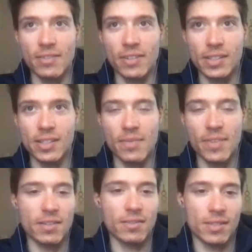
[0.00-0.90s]

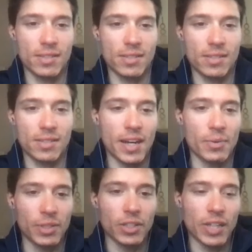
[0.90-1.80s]
definitely something that I
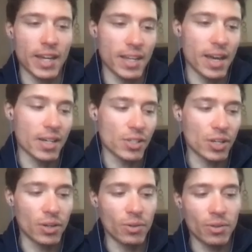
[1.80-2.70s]
would look at. Yeah.
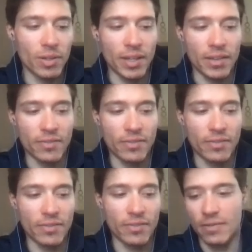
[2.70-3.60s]
So if
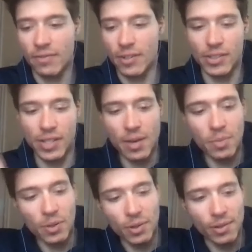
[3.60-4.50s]
for
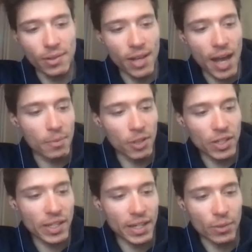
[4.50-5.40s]
example I'm
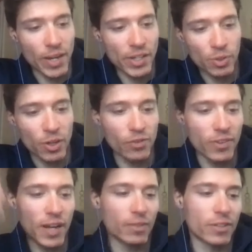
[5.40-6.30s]
looking at a race
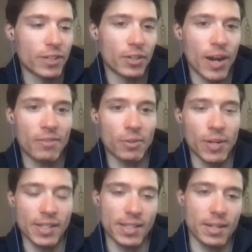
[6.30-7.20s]
profile for a gravel
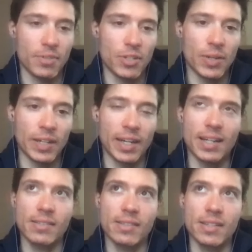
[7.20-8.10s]
race that I'm doing and
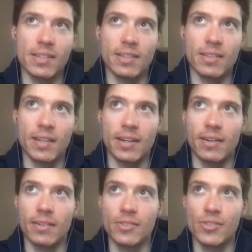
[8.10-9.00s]
I see that
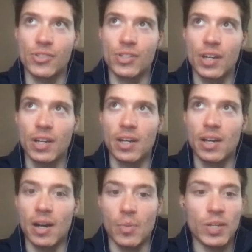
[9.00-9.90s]
there's
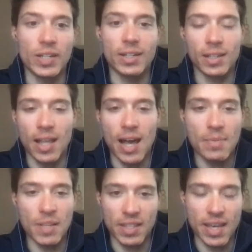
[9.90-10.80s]
a big
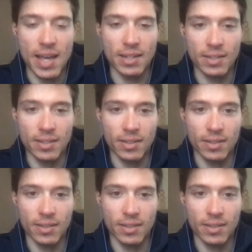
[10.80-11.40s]
climb at the end